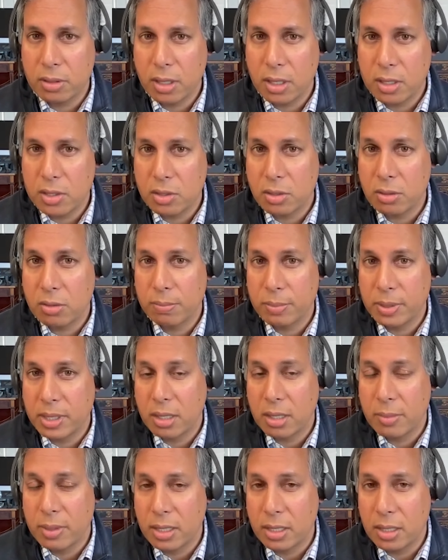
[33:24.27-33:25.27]
as you're
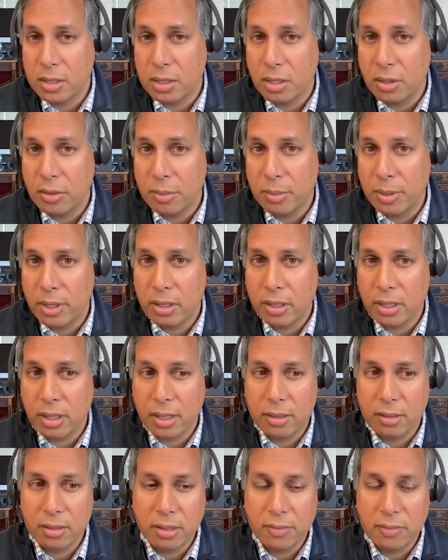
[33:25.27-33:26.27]
becoming an adult in America
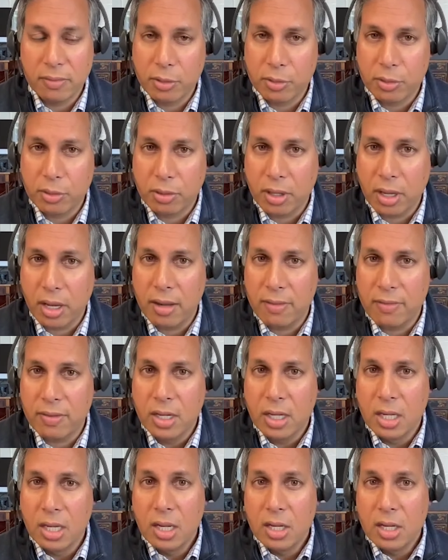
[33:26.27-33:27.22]
and living through your life?